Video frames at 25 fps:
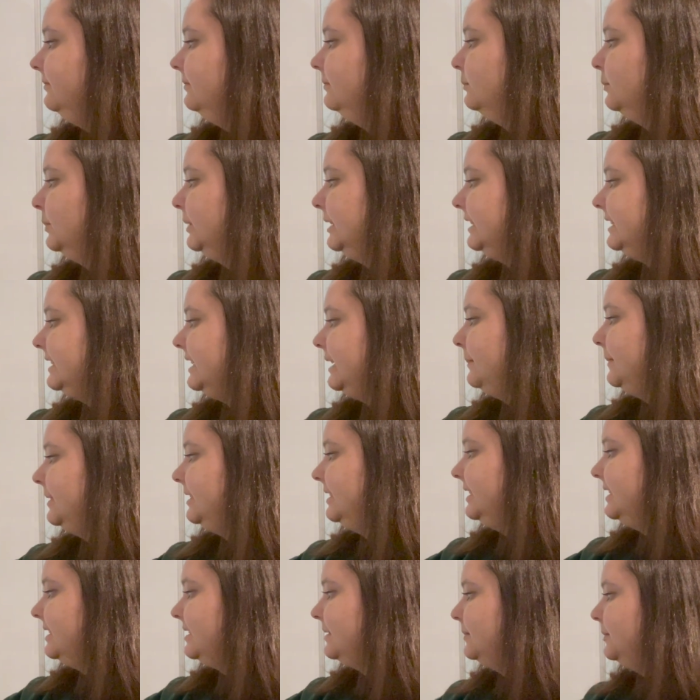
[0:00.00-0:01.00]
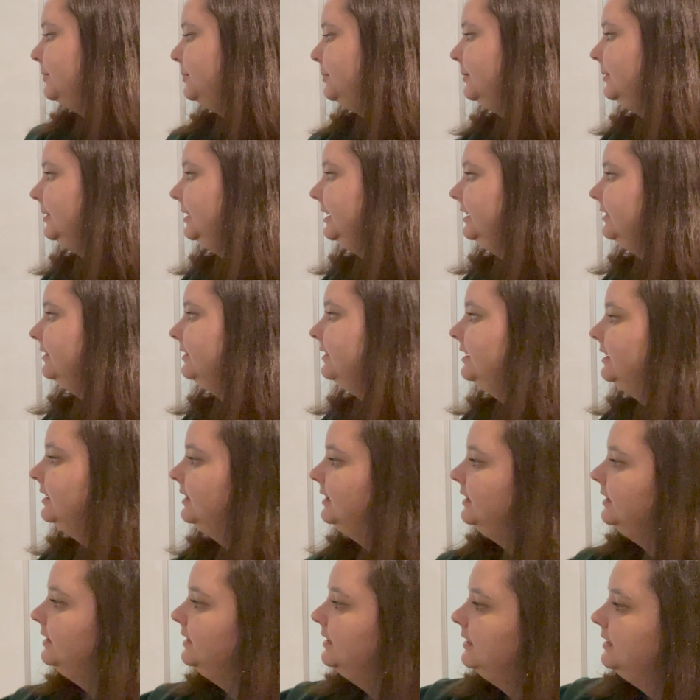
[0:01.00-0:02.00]
Bring down my decimal point.
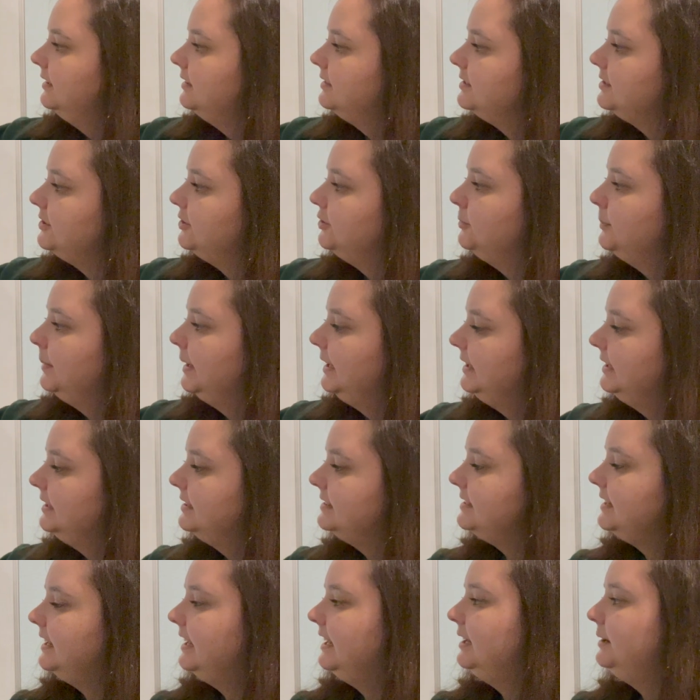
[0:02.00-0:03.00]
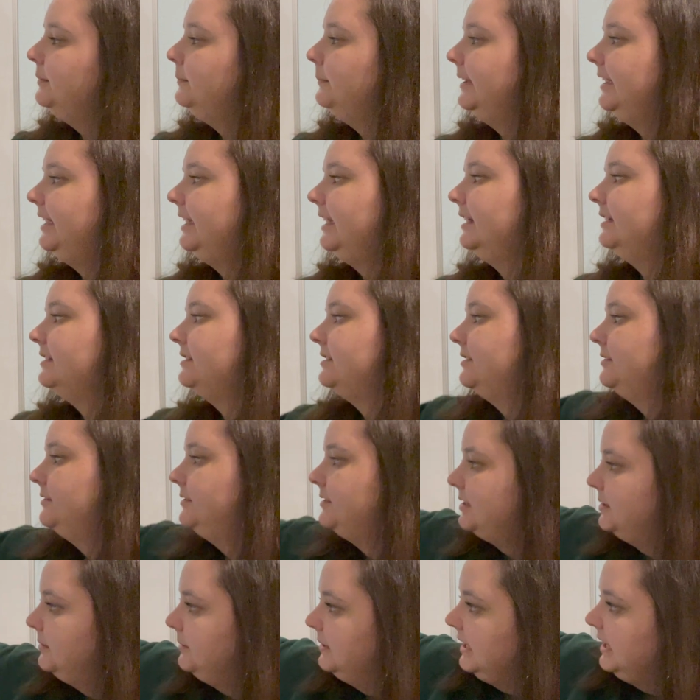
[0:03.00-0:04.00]
2 minus 8 we can't do,
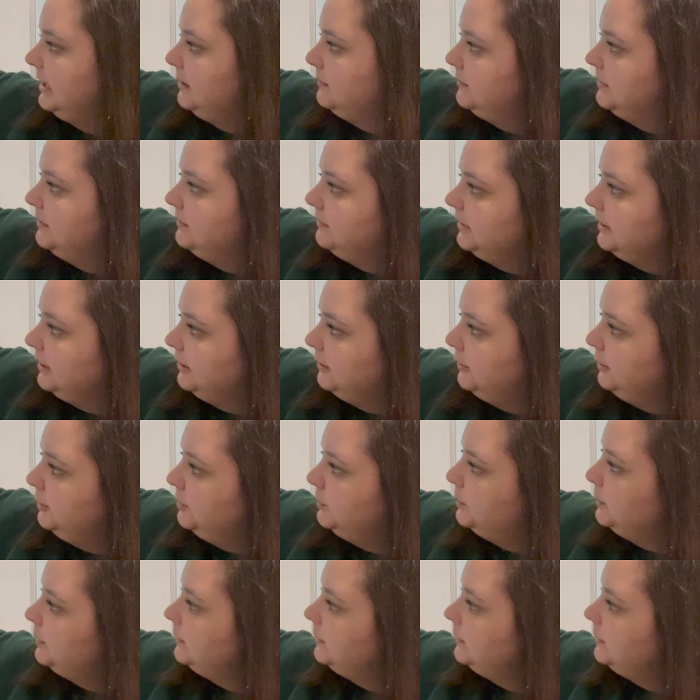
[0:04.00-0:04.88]
so again we regroup.